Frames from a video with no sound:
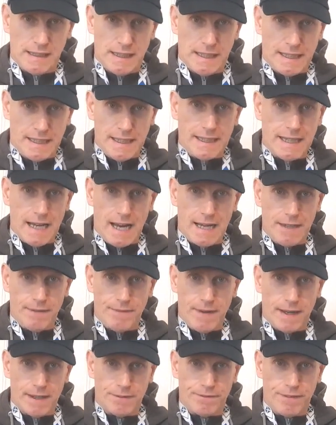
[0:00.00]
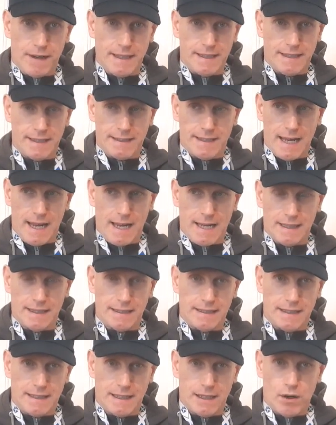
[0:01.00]
He can't verify the
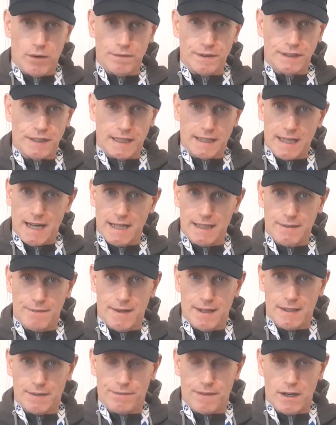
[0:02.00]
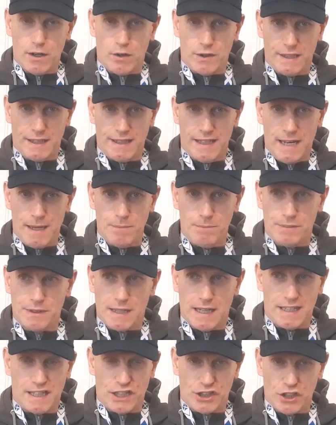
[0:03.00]
debt. He obviously can't verify all the names
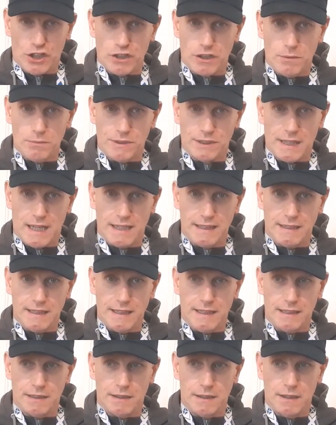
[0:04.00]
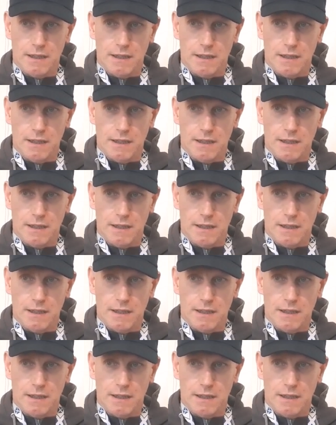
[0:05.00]
and the circumstances.